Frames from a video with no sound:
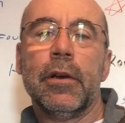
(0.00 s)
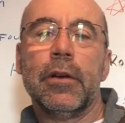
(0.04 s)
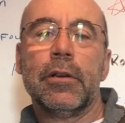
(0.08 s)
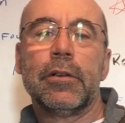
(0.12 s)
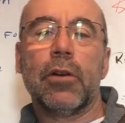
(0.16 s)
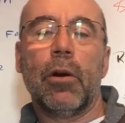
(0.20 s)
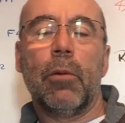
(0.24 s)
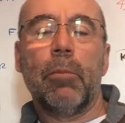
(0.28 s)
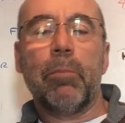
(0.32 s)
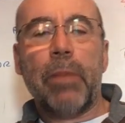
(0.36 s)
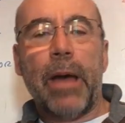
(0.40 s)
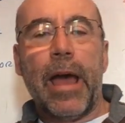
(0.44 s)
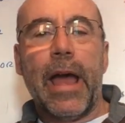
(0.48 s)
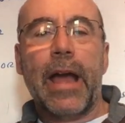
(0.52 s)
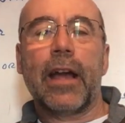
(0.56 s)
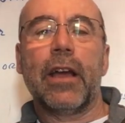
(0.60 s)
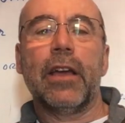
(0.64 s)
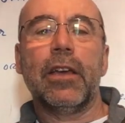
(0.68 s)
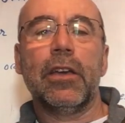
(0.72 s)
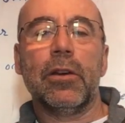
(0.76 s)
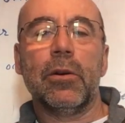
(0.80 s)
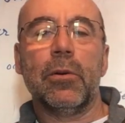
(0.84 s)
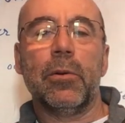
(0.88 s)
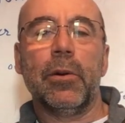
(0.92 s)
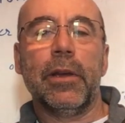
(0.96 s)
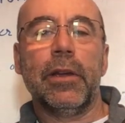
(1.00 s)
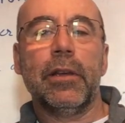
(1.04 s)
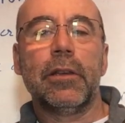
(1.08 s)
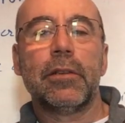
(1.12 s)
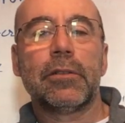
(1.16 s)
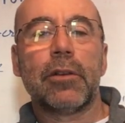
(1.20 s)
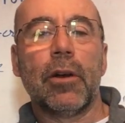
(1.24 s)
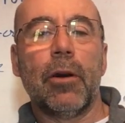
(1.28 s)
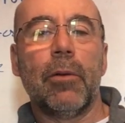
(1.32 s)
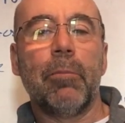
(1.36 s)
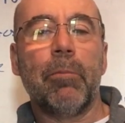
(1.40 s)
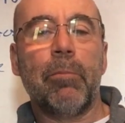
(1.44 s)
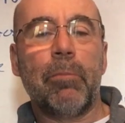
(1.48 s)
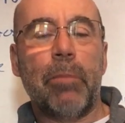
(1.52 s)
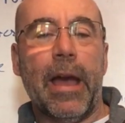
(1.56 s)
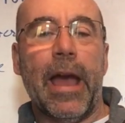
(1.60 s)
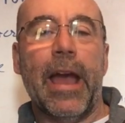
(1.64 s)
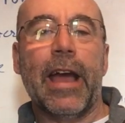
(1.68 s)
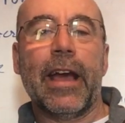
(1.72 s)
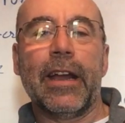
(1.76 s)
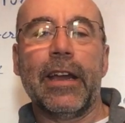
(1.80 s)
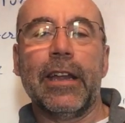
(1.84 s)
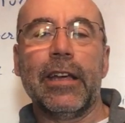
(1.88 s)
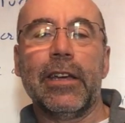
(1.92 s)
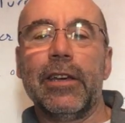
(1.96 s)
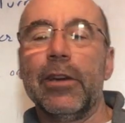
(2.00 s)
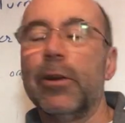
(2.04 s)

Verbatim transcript: So bang a Yui. So banging a